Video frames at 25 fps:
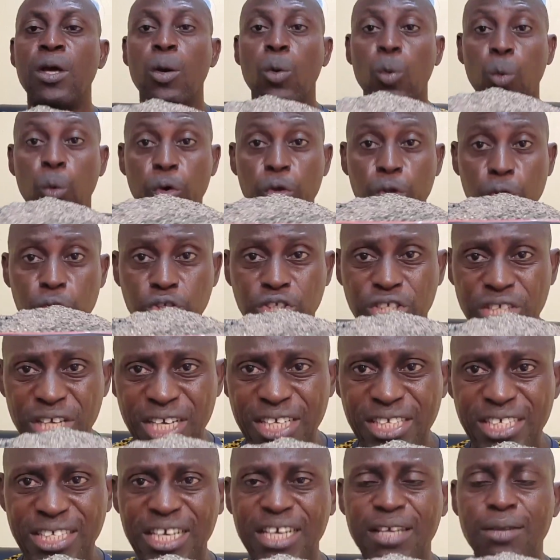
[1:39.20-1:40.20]
We use
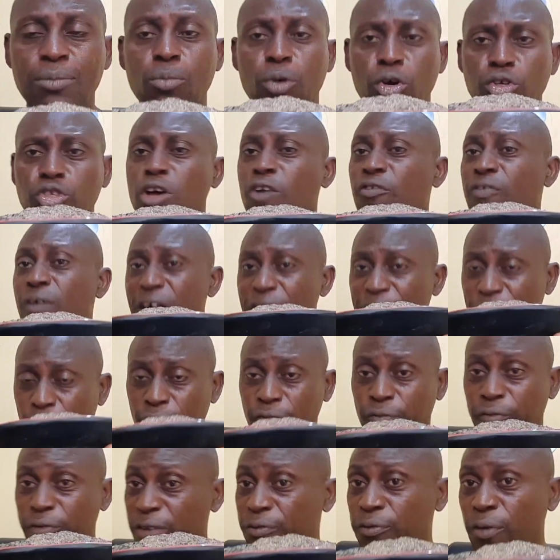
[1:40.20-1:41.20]
this in most of our
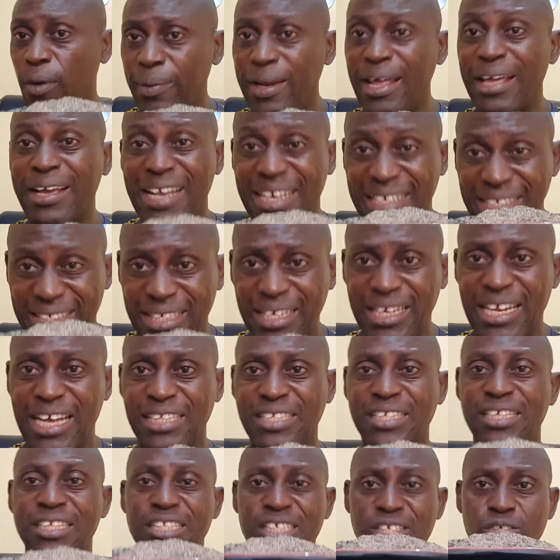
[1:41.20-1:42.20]
feed formula. You can see
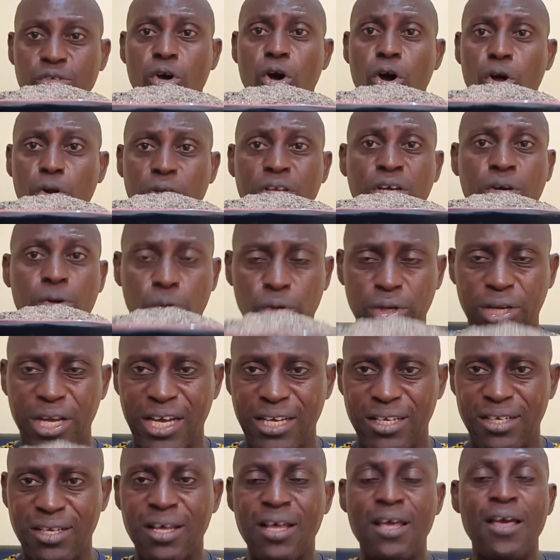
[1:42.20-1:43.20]
that it is all
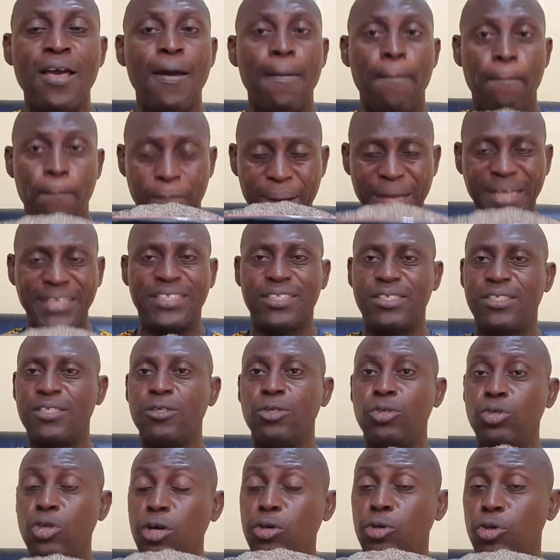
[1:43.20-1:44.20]
included, but
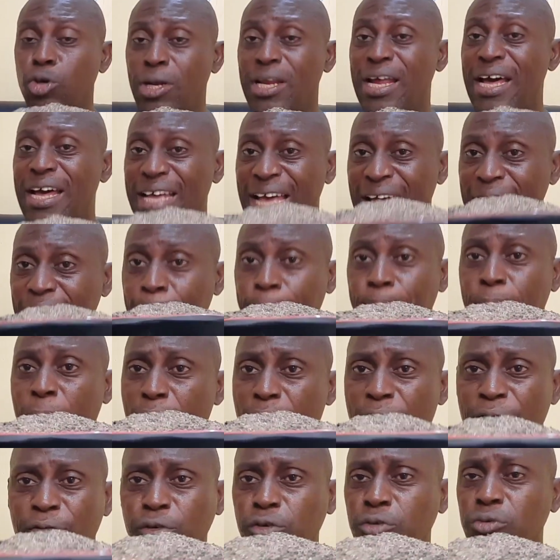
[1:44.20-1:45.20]
you don't know that it had a
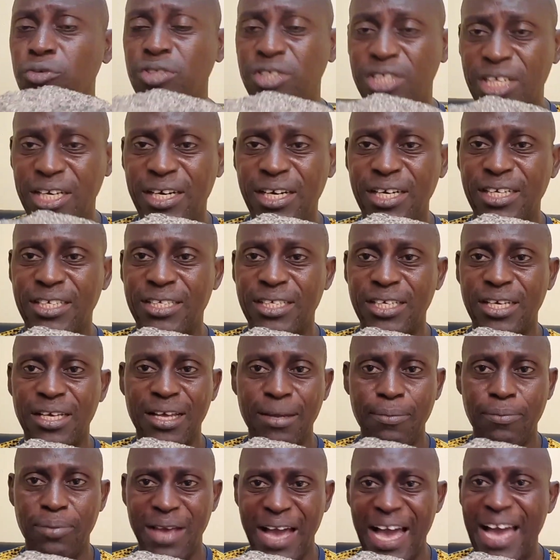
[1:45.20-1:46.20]
powerful secret
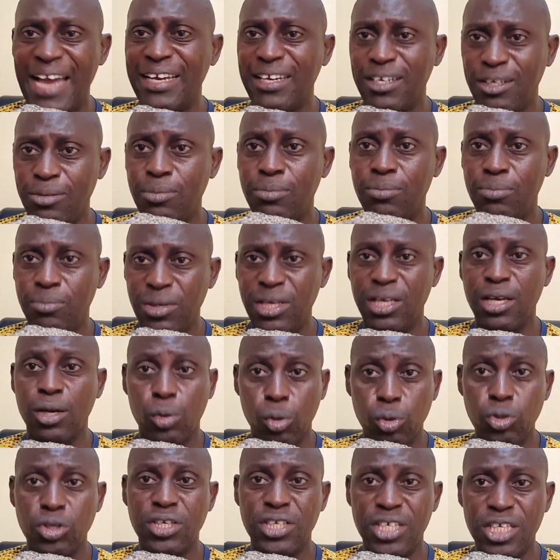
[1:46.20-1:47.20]
behind me
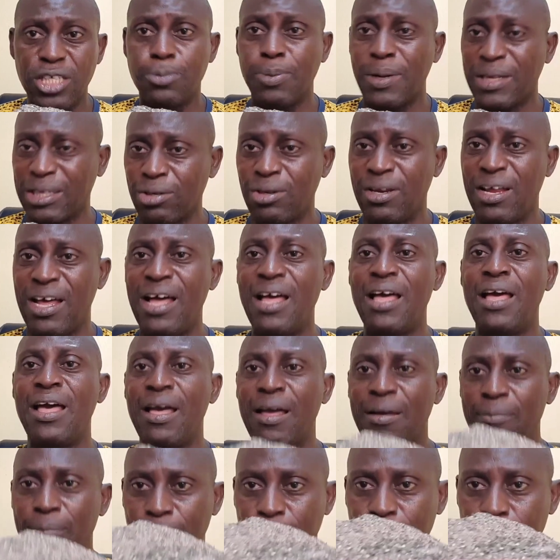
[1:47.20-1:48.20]
including this particular
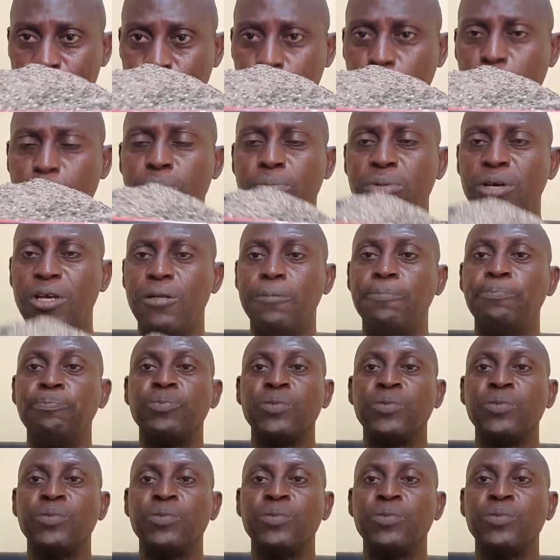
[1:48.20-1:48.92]
blood meal.